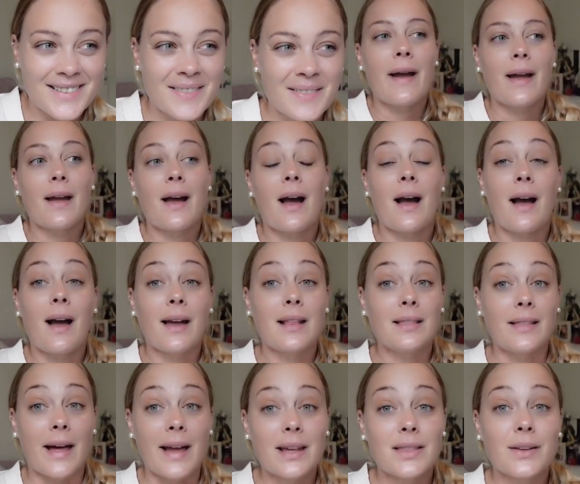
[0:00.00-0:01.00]
I
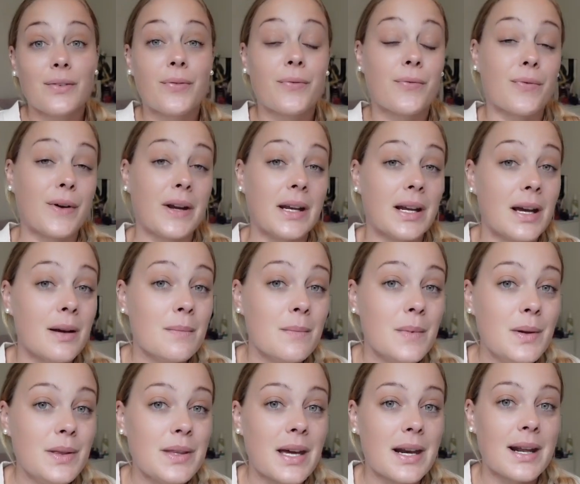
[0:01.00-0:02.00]
like the freedom
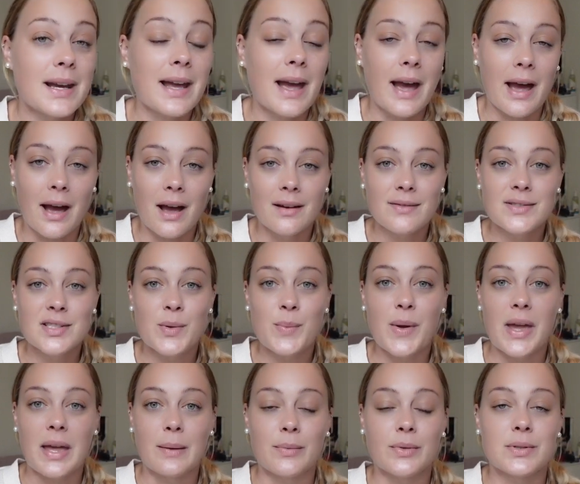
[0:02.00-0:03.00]
that I have to
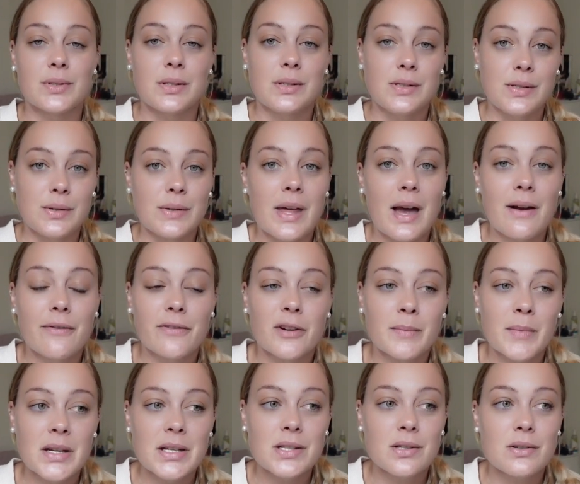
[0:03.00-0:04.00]
be able to do that for
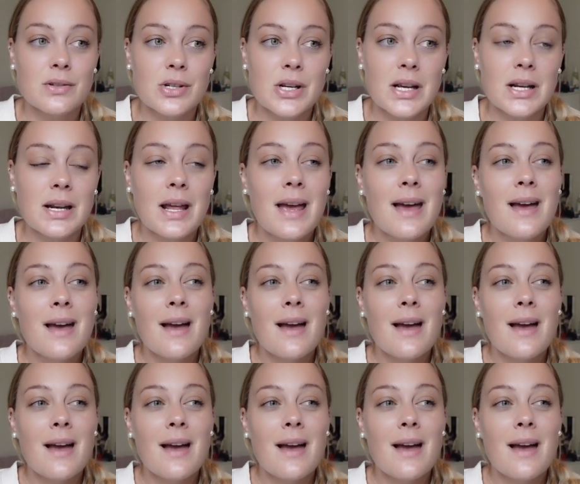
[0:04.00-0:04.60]
my children.